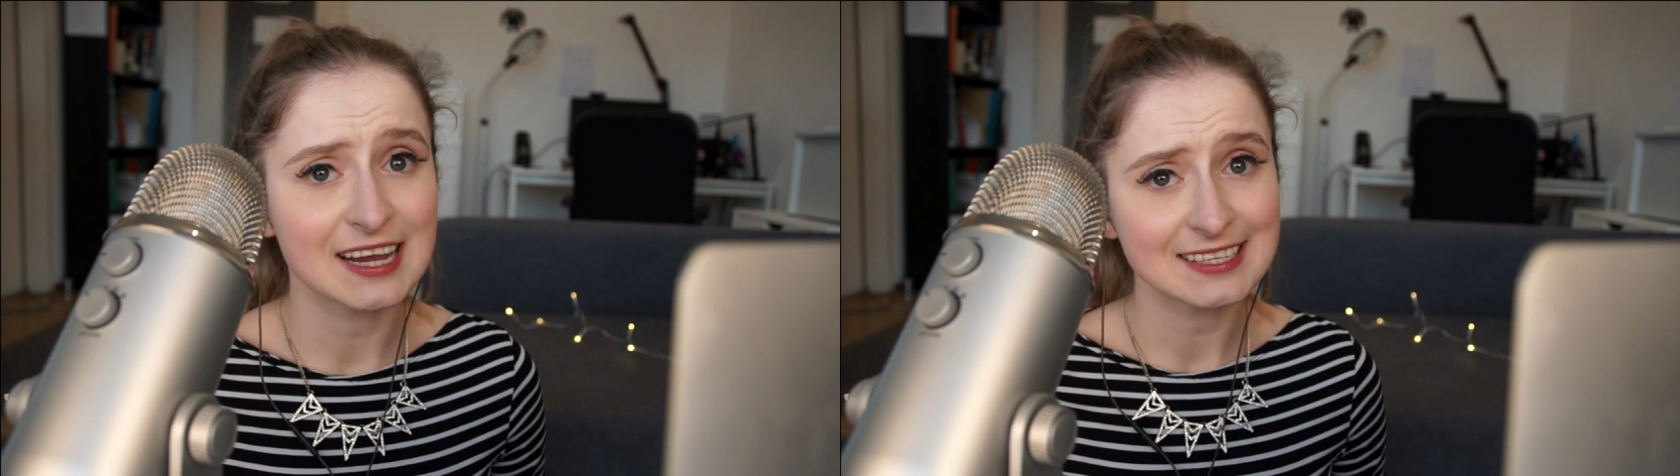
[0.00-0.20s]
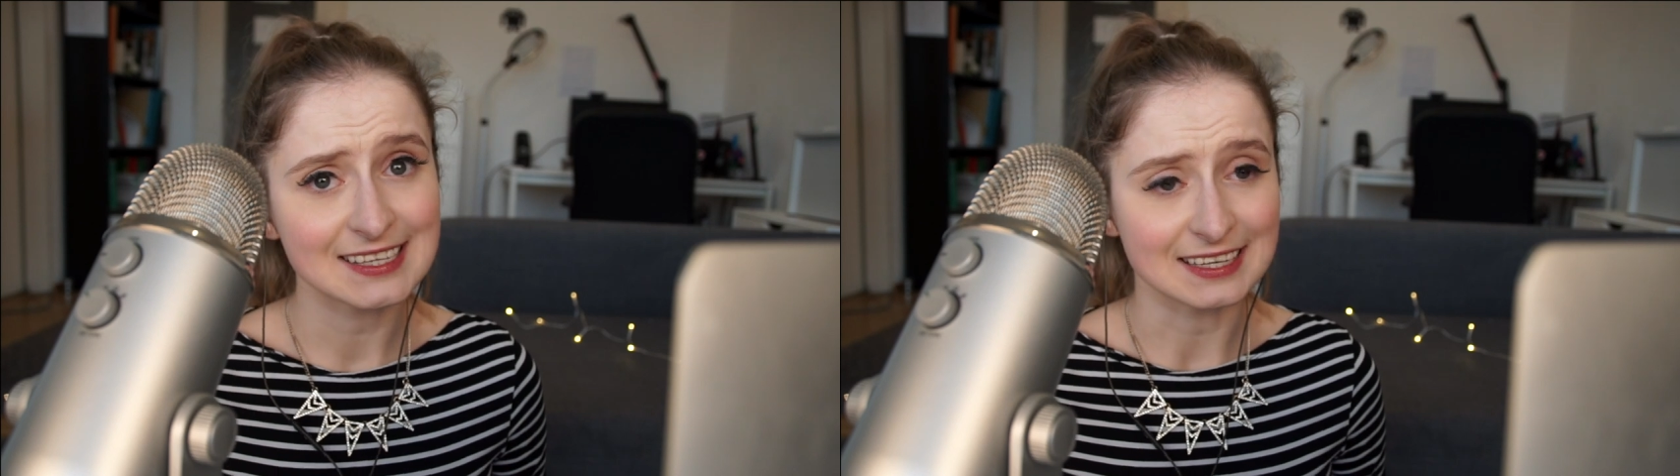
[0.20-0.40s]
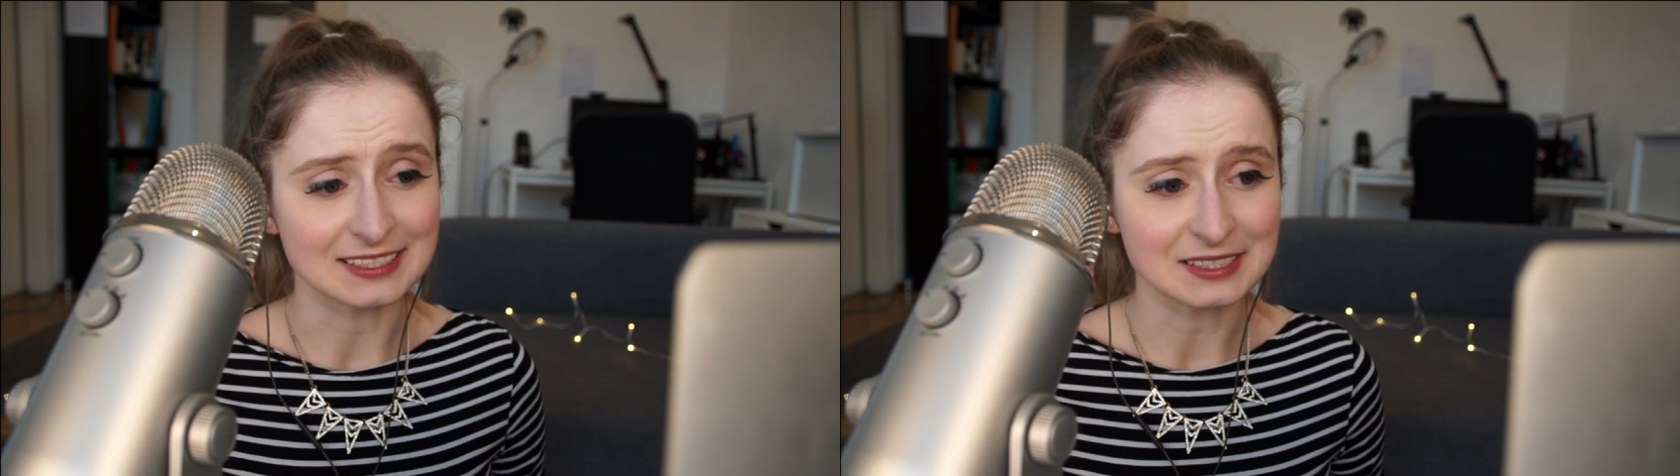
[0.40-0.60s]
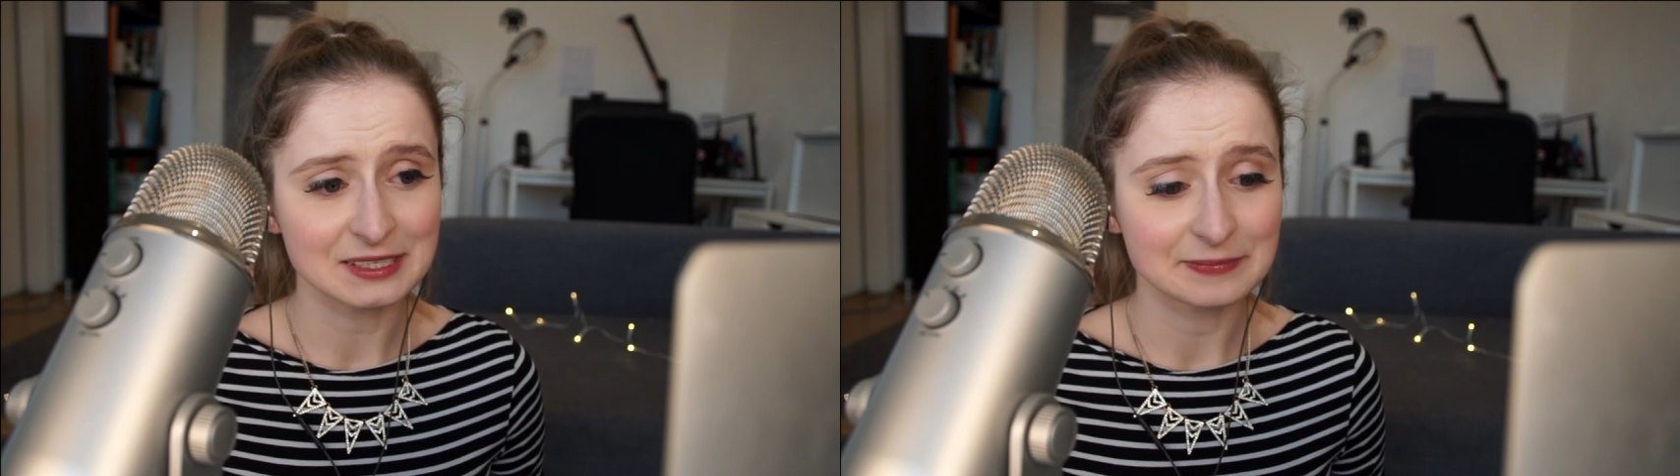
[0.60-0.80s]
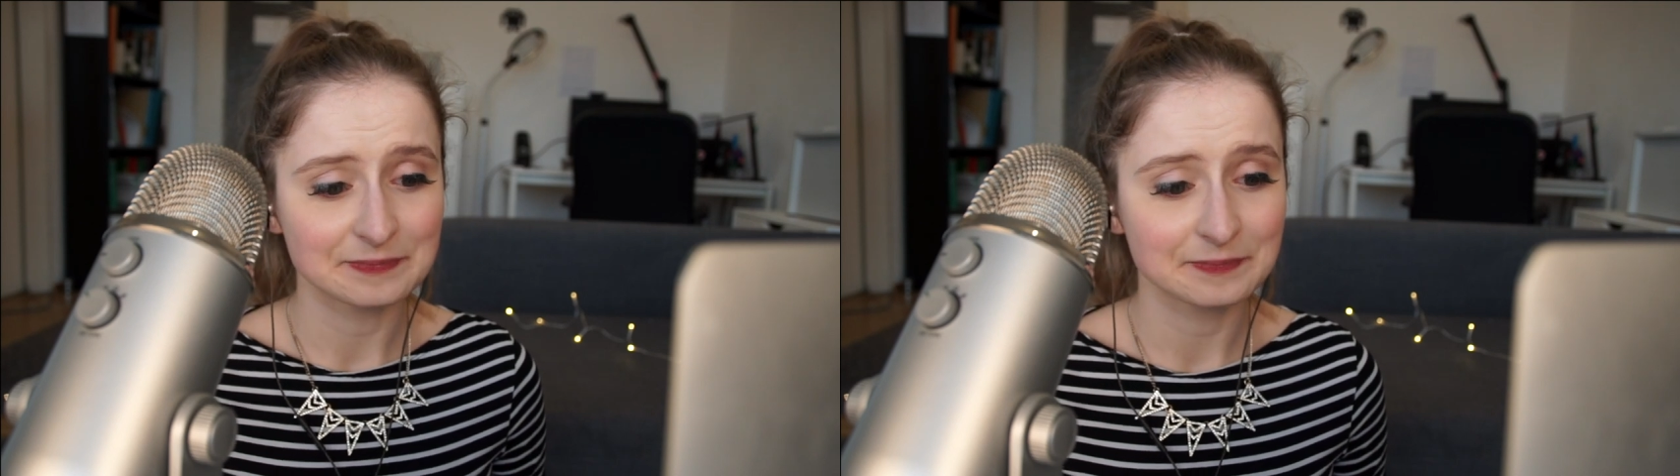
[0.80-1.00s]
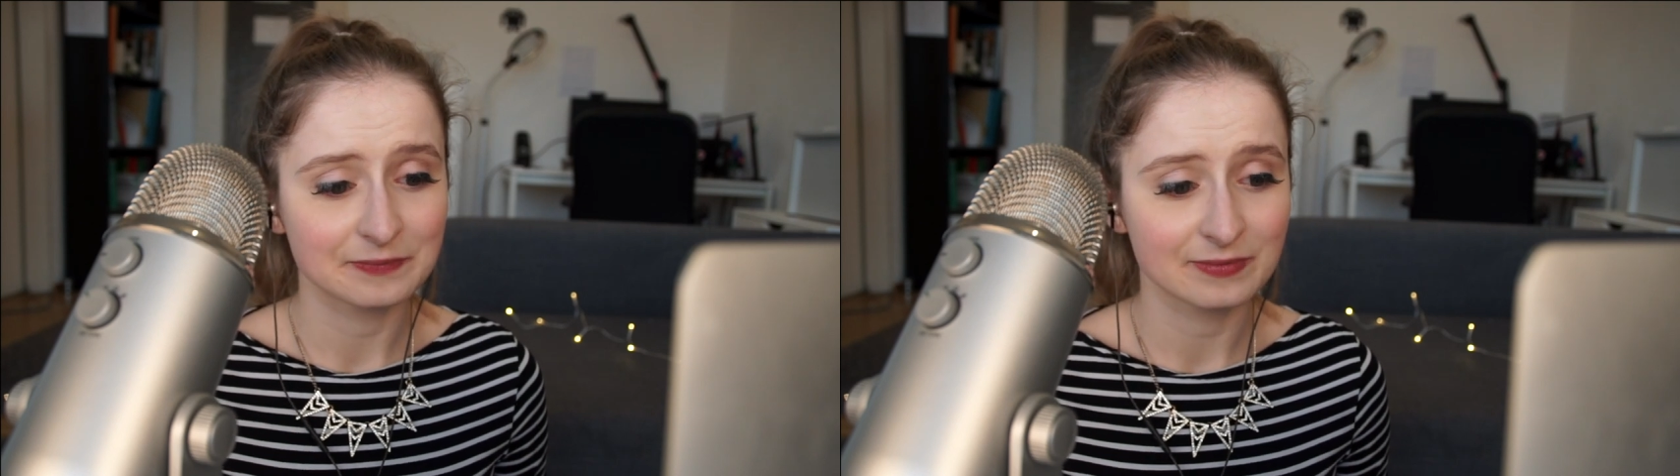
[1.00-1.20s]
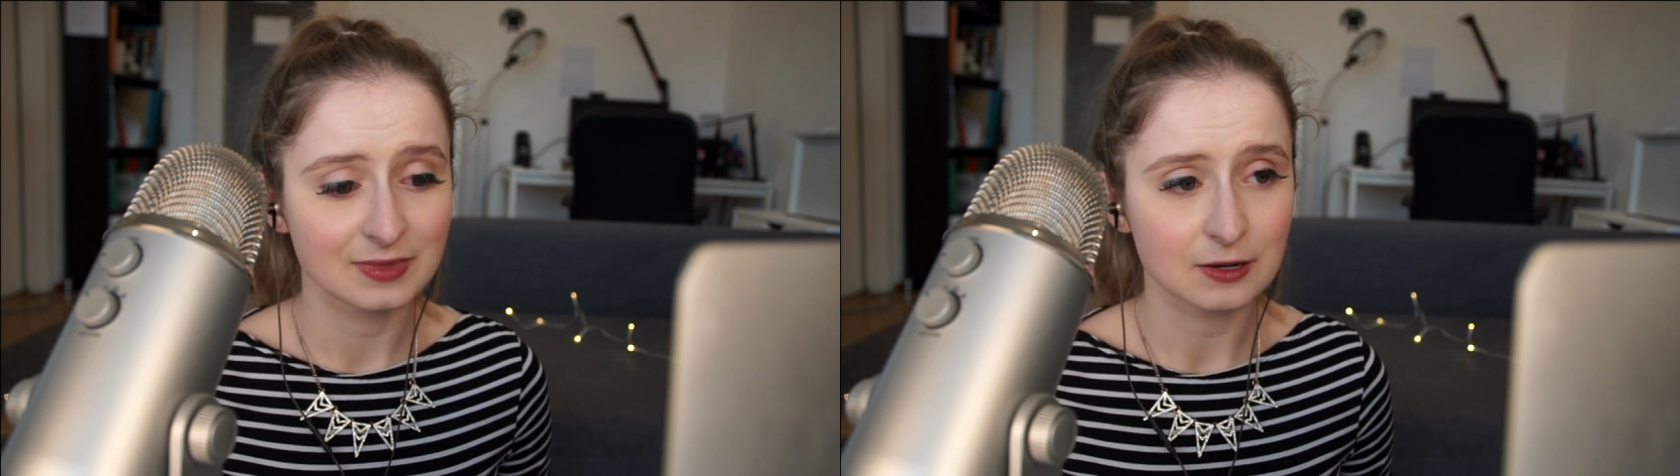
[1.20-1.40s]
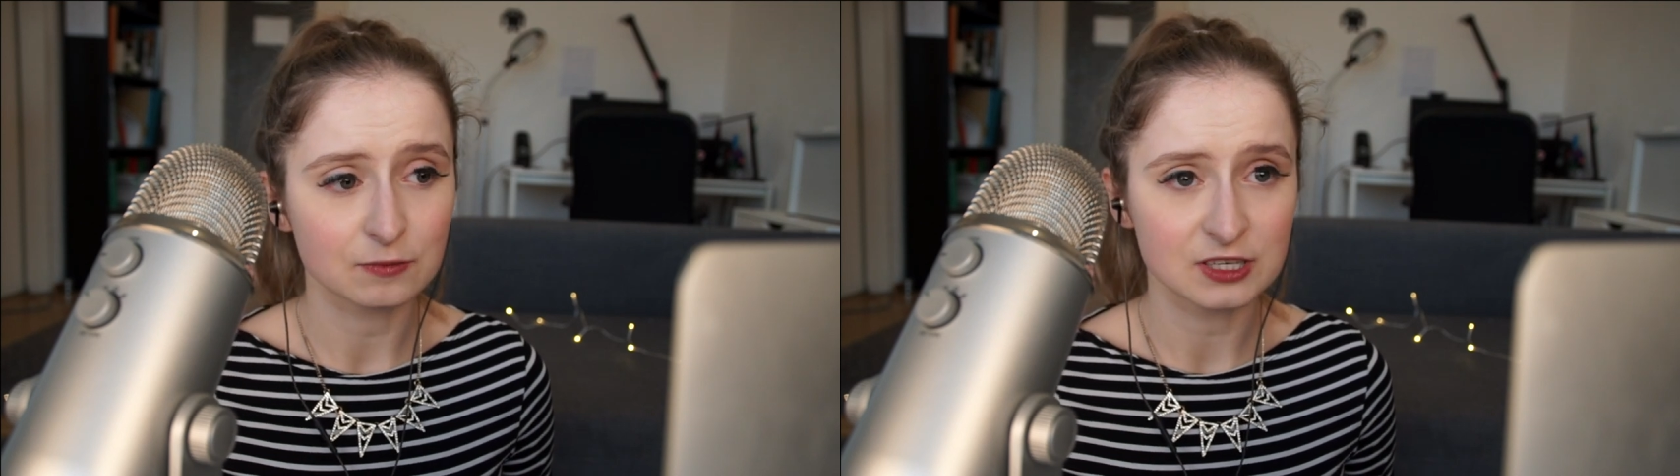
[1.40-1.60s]
10 seconds,
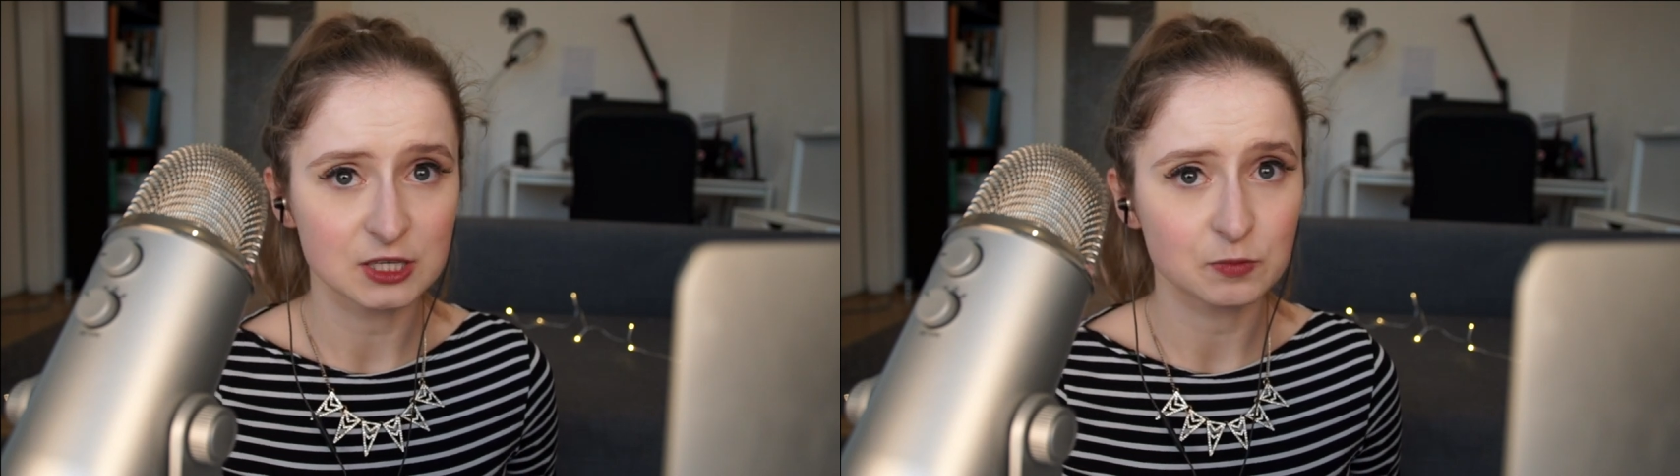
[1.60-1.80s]
which